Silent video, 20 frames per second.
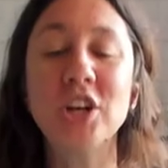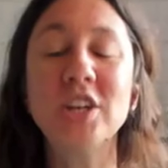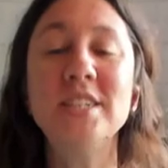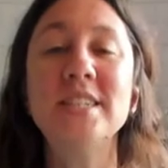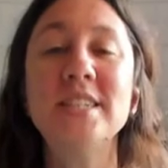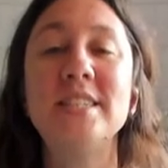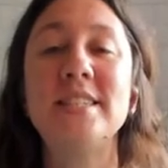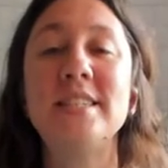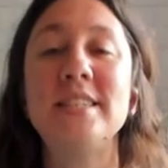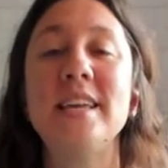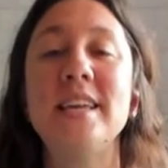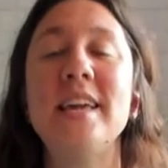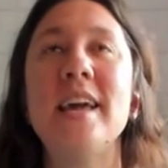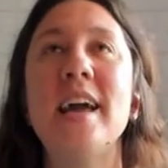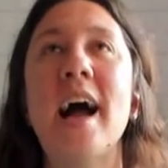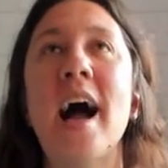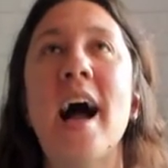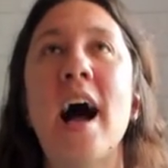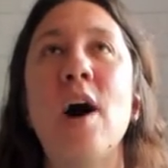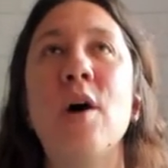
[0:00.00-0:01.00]
to see
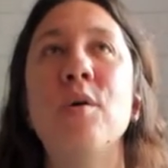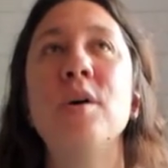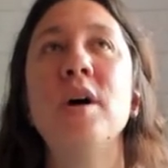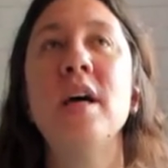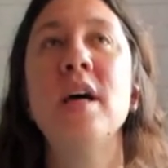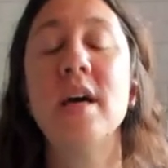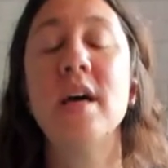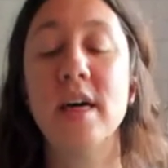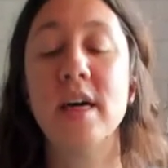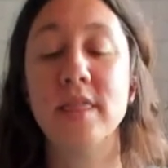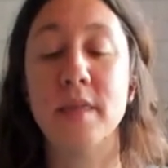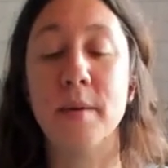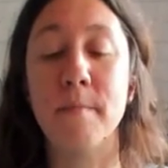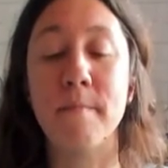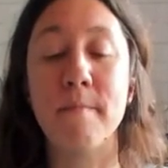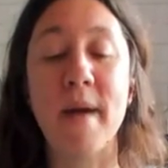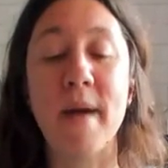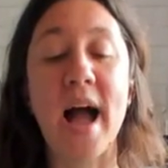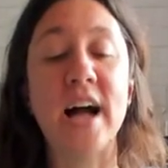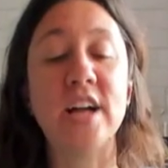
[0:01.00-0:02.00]
how the
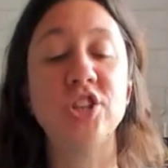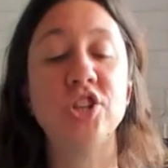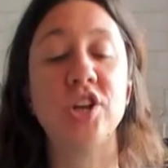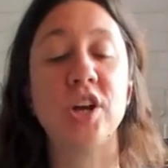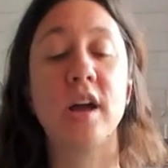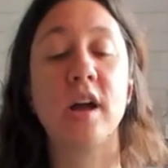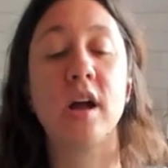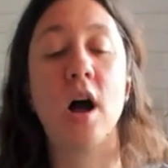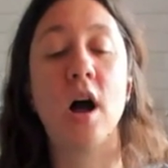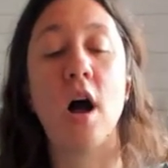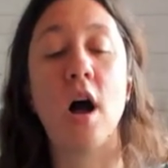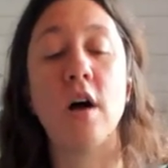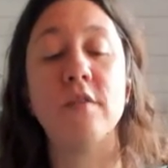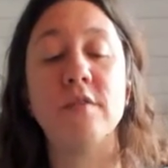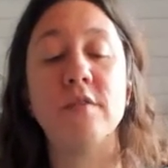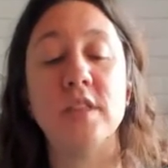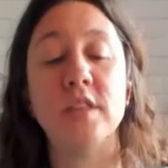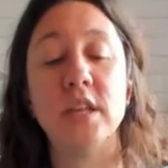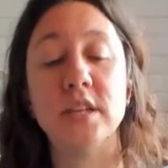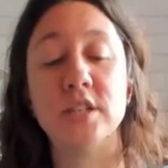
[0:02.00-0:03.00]
magic of
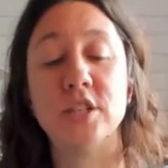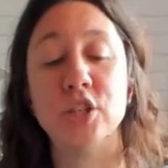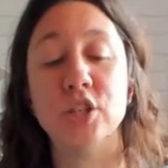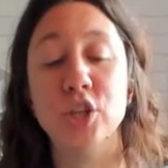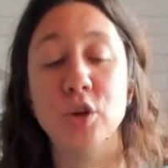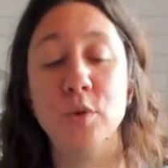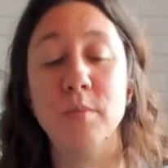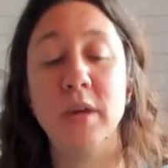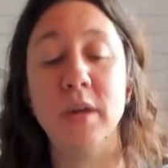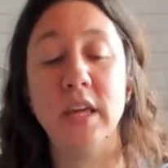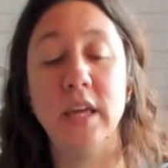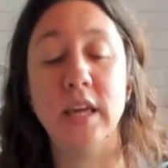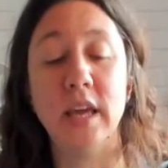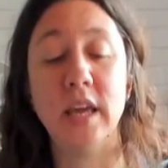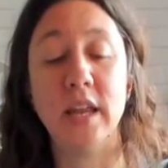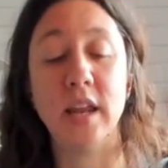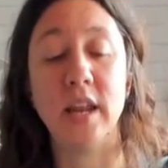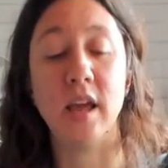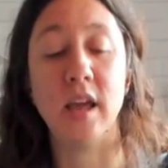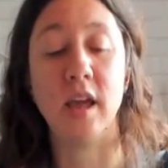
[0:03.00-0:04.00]
this new
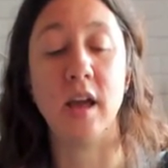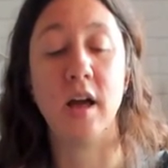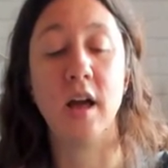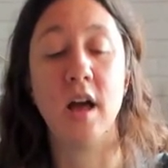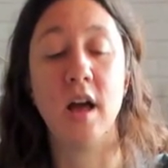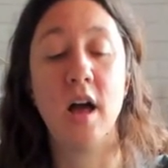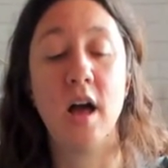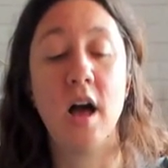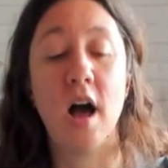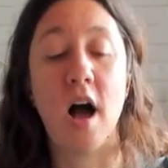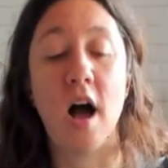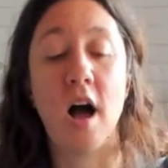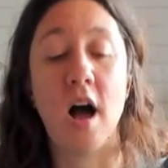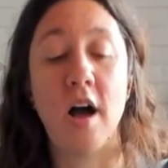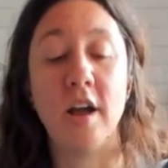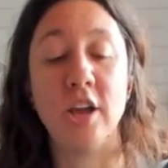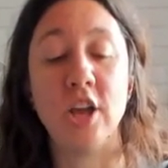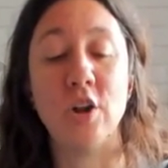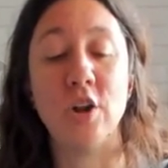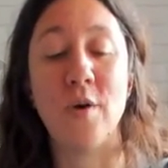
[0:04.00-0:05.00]
beginning,
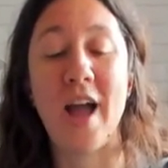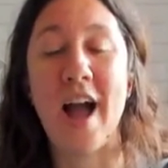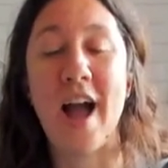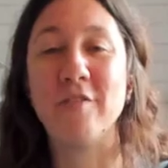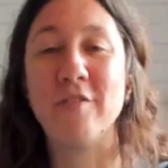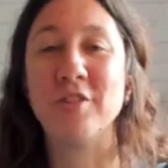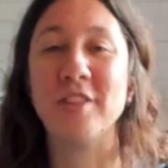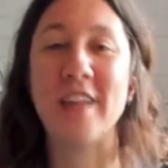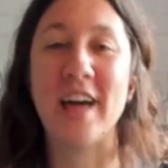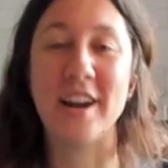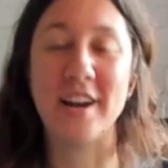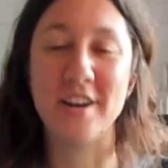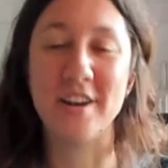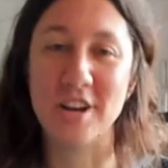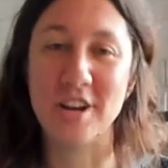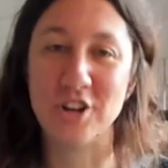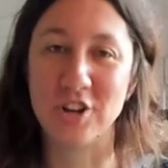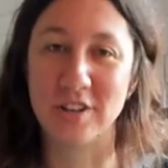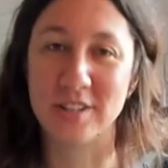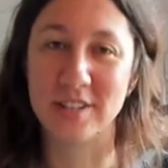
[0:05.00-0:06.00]
you know, after that
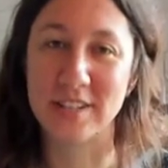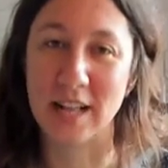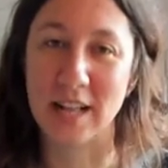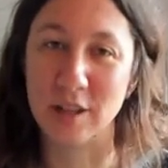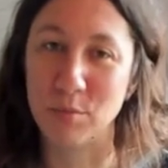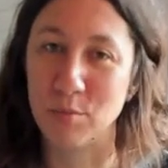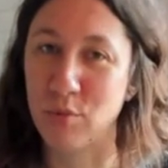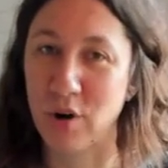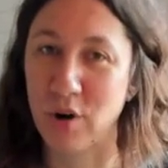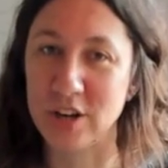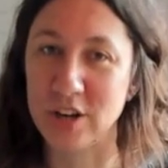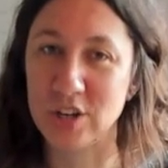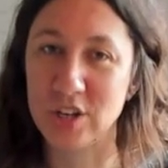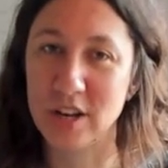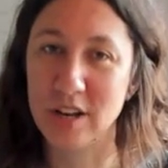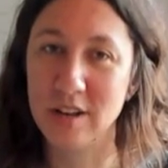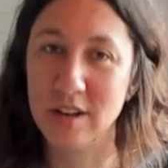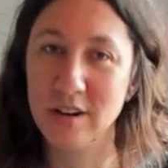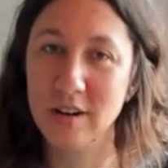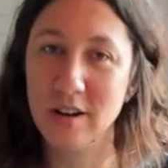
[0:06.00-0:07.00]
initial
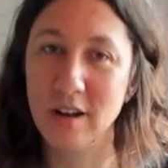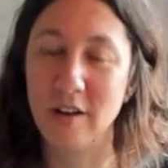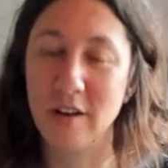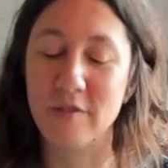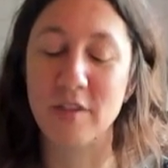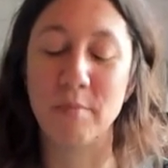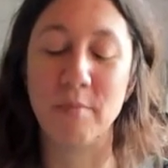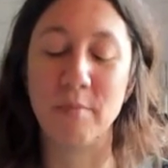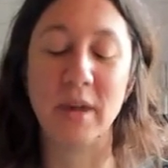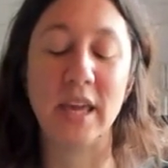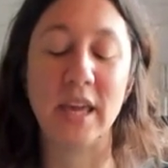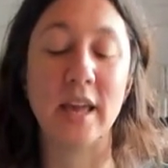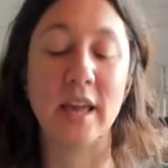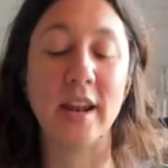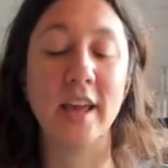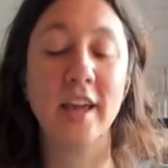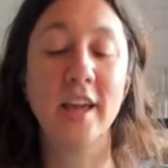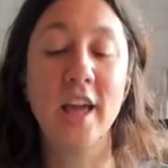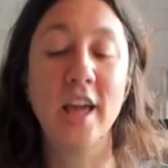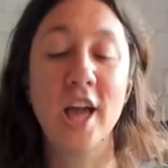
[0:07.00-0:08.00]
celebration of the
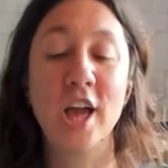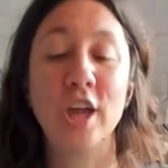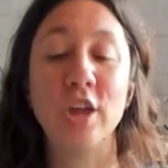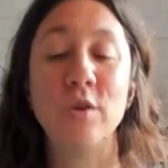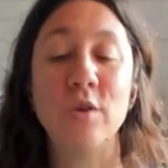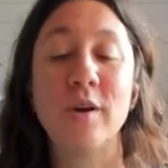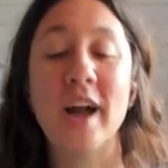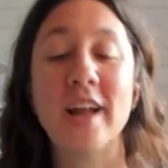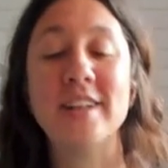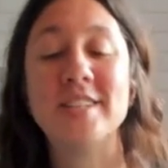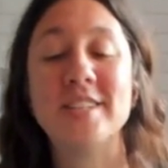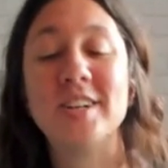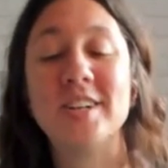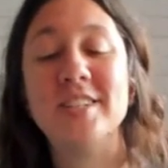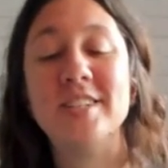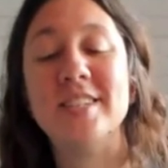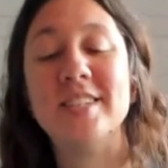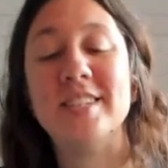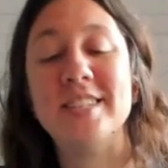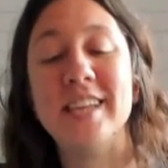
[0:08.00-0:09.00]
beginning, you kind of start
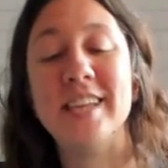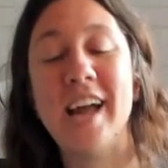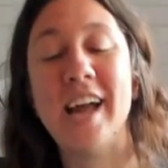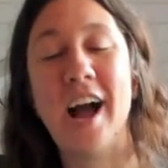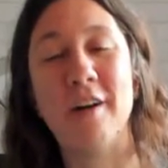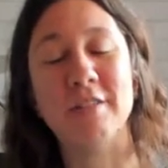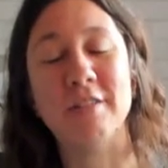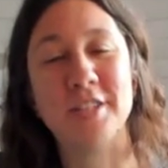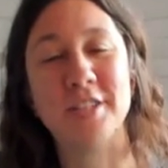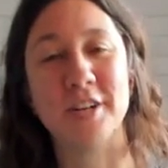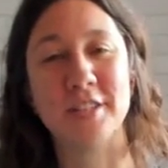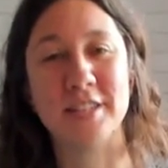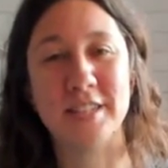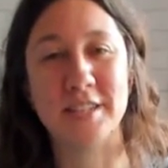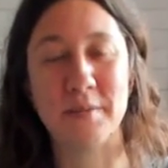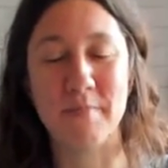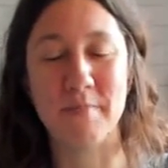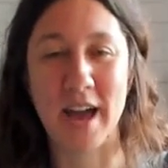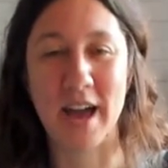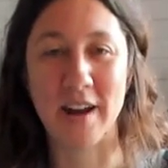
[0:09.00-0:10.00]
to see how it starts
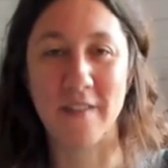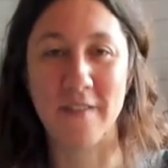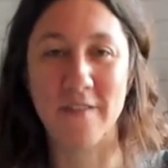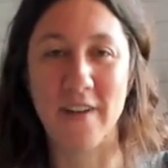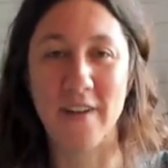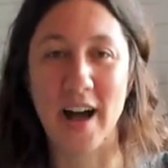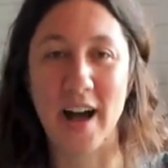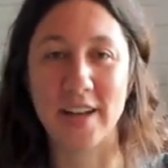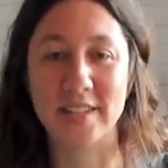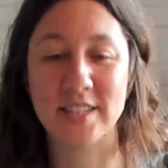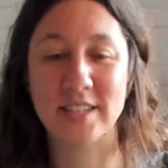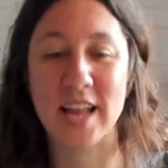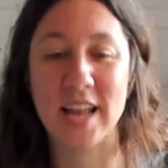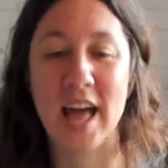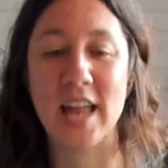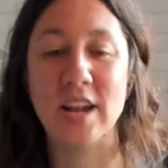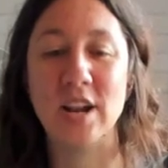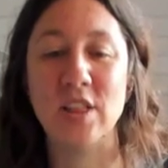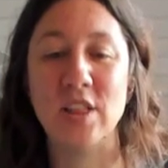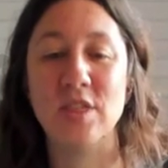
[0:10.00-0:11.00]
to manifest
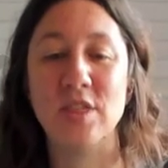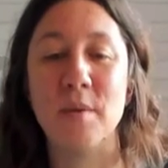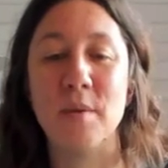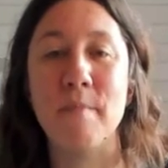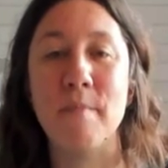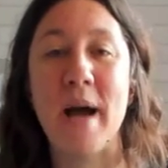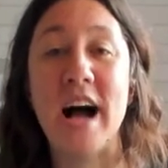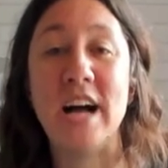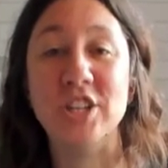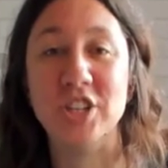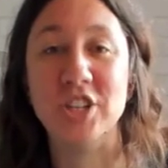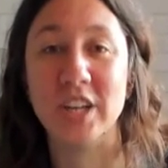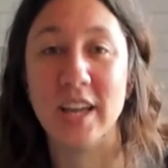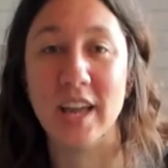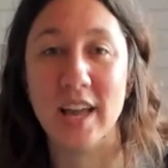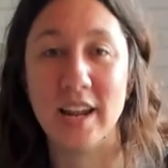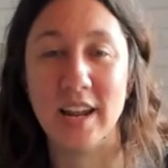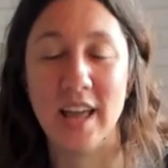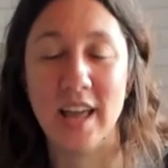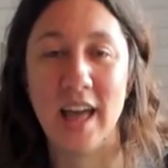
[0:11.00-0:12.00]
and the magic in
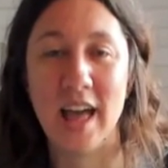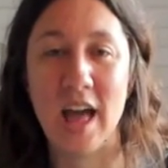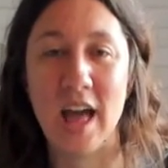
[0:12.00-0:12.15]
it.